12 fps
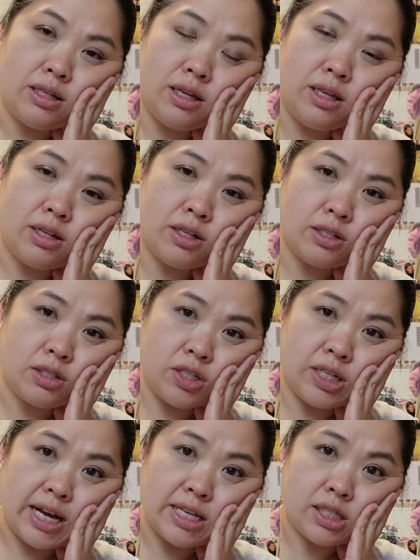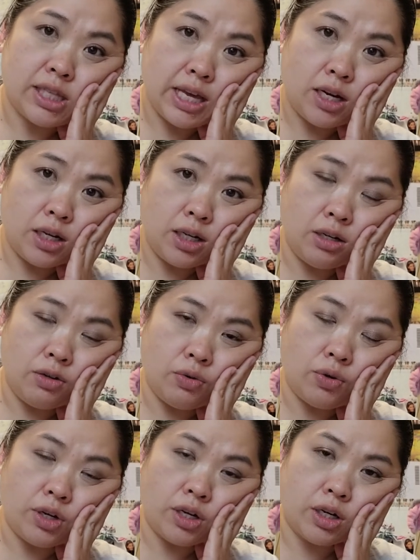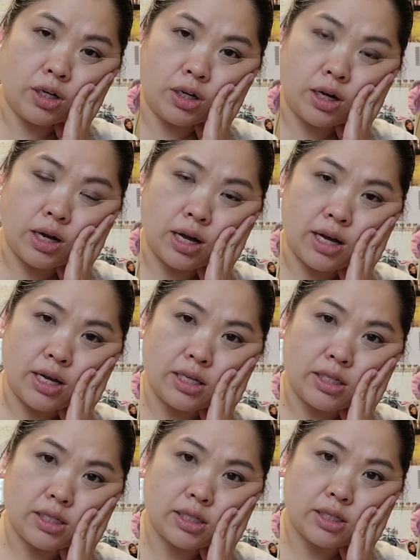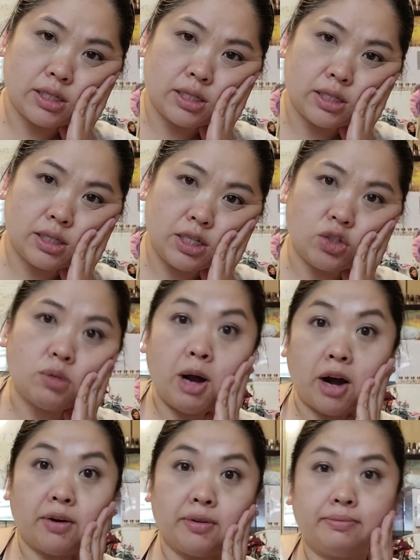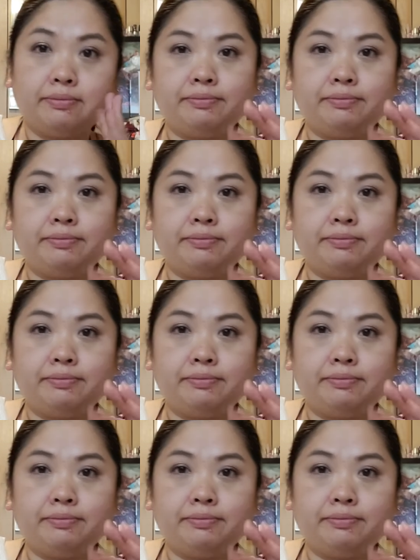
either see you guys later or uh, see you tomorrow.